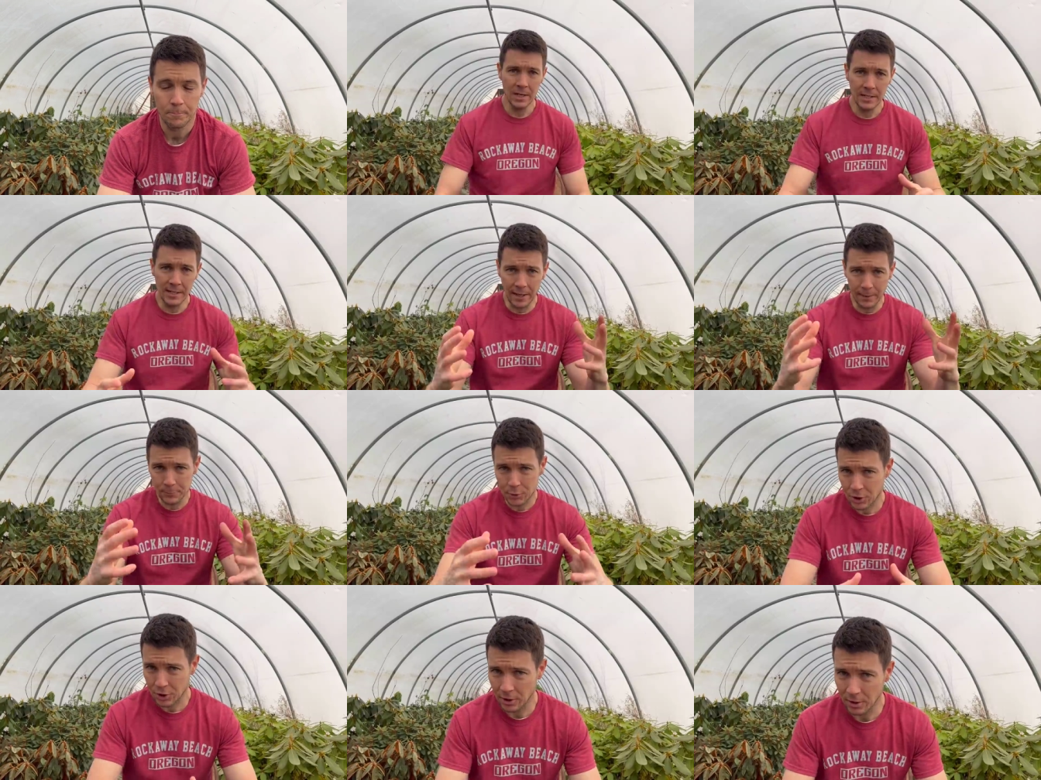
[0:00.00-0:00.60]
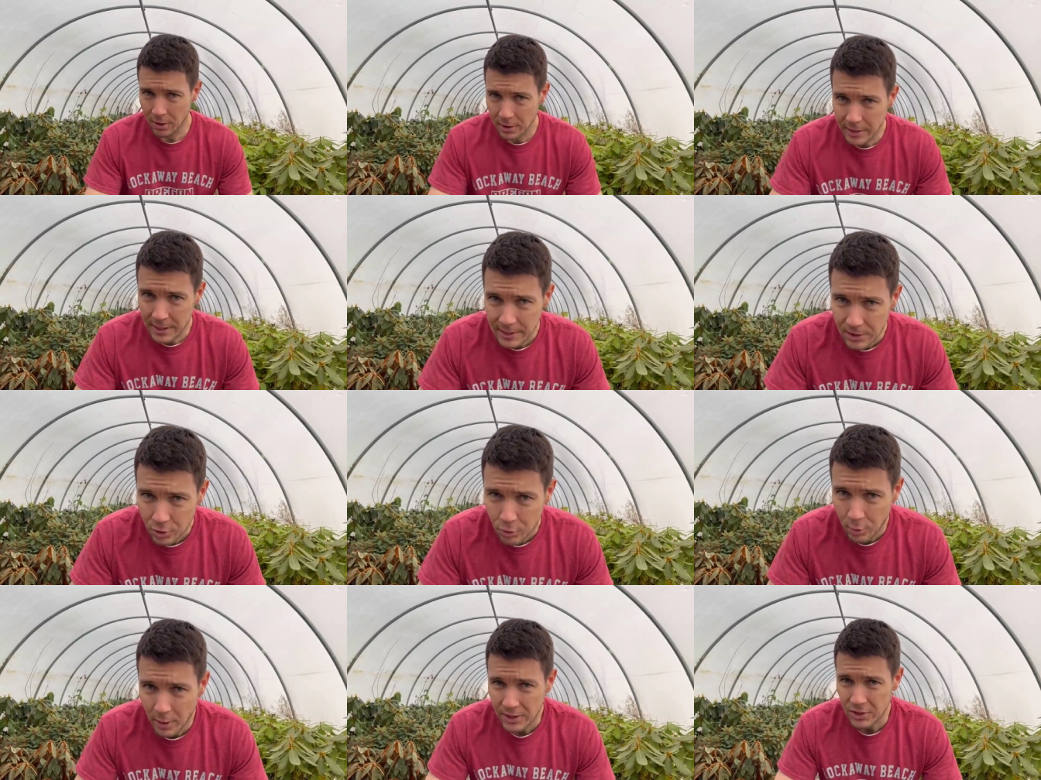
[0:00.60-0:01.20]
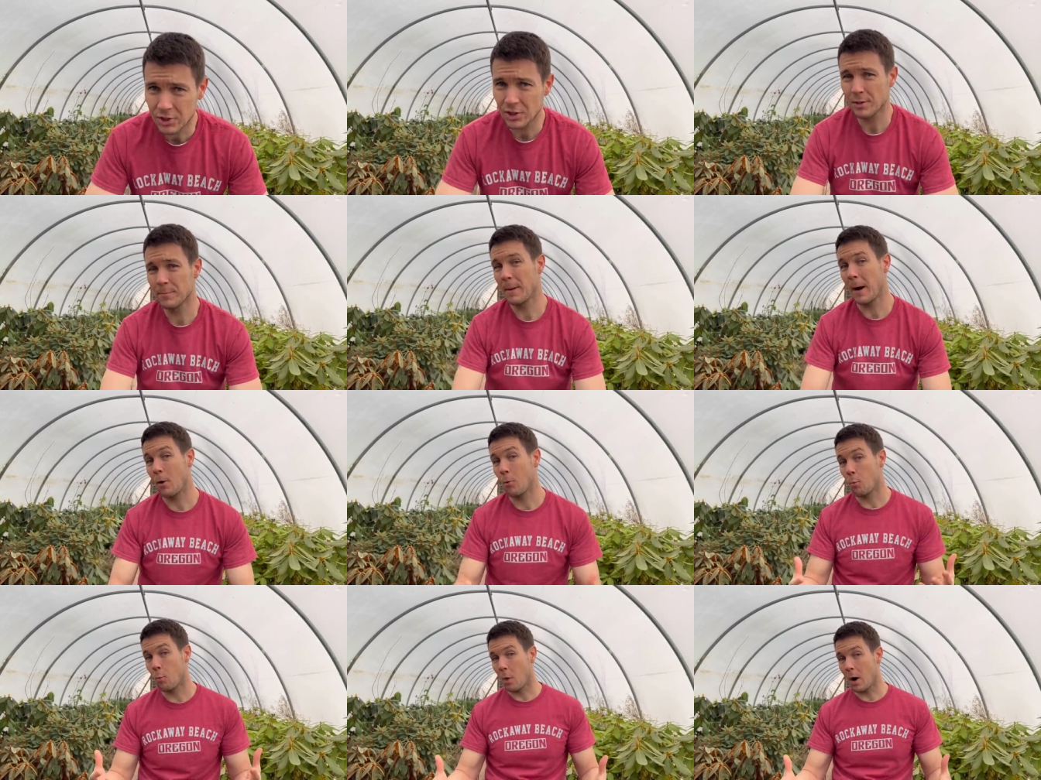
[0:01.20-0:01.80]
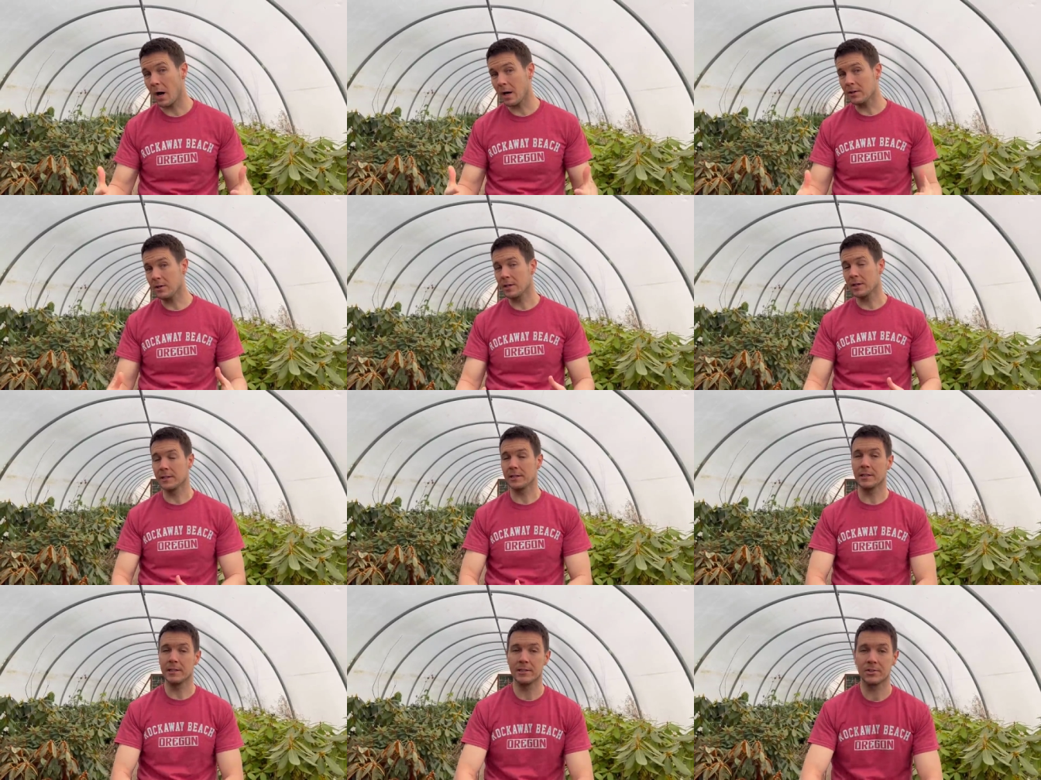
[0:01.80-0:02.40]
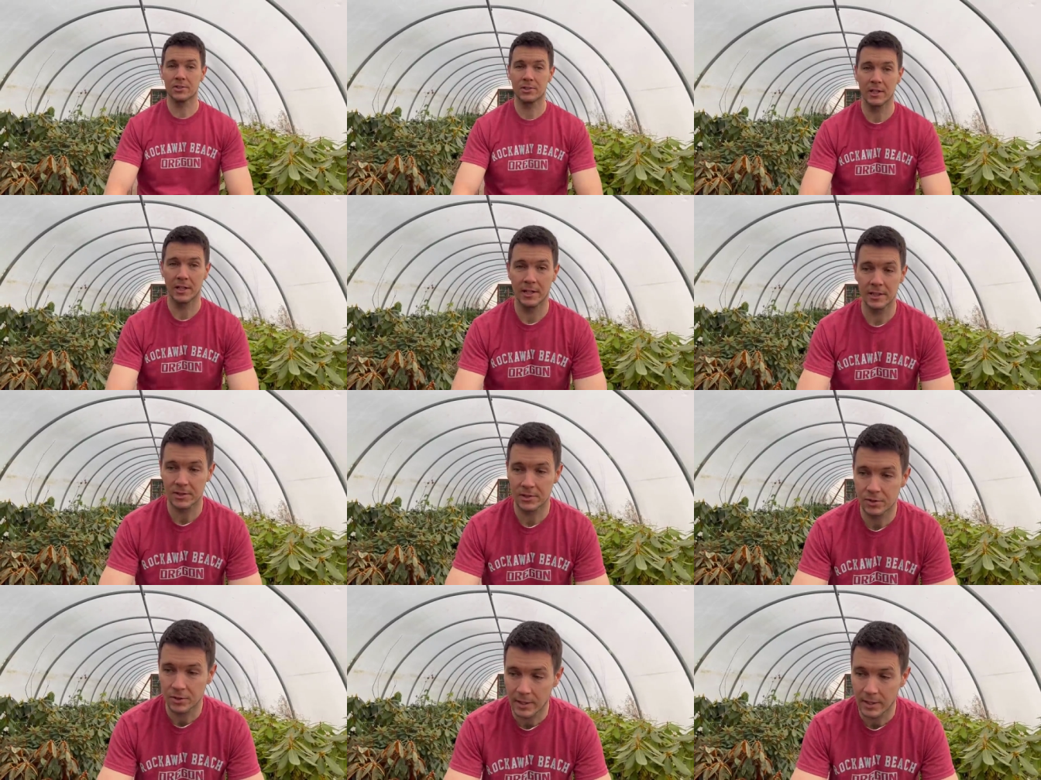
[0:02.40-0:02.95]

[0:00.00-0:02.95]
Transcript: Now, I'm sure I'll get the question about watering these things.